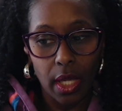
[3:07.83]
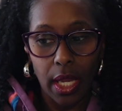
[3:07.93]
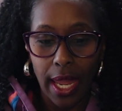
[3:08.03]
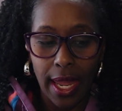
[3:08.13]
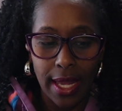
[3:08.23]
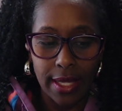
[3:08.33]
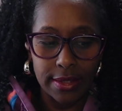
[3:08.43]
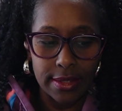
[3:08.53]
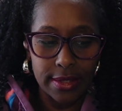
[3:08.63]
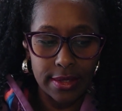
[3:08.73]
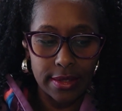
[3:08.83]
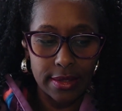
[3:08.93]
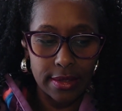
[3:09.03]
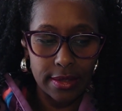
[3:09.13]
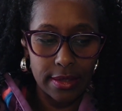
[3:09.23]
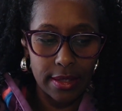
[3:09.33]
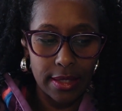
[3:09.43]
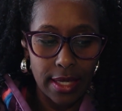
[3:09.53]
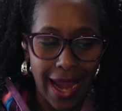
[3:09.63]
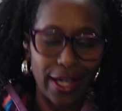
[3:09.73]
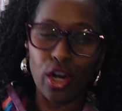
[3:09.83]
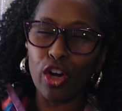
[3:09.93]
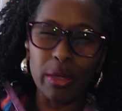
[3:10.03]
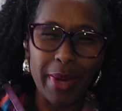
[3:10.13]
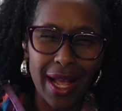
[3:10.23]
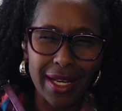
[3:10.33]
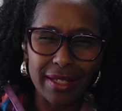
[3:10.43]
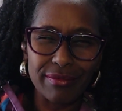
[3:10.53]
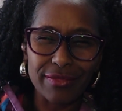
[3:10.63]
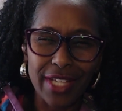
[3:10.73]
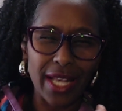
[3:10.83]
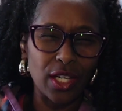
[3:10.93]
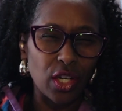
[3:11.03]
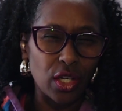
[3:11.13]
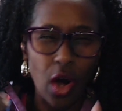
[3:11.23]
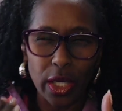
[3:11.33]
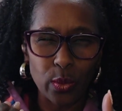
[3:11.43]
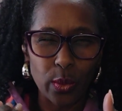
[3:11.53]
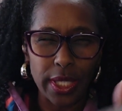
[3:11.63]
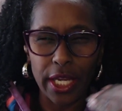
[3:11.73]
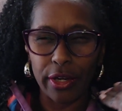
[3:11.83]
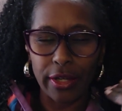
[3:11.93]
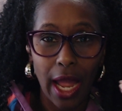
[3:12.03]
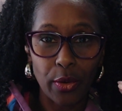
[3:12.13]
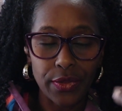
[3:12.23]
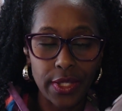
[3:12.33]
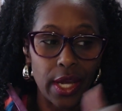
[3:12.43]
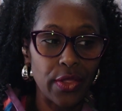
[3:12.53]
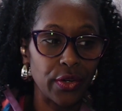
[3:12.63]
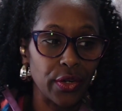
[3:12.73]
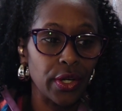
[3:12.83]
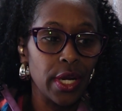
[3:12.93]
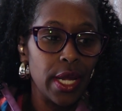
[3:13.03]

And I'd heard about it, kind of gone in one ear and out the other.